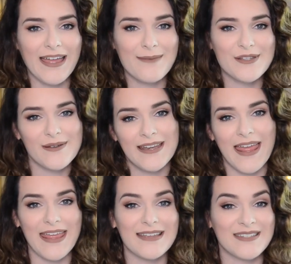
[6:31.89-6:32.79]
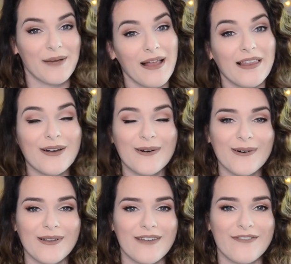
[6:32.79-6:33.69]
I am doing a Zoella
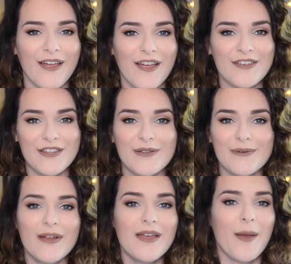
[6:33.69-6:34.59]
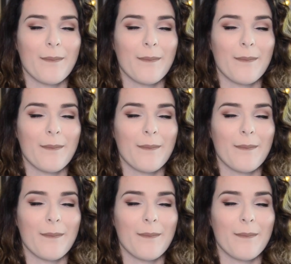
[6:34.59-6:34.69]
haul of her new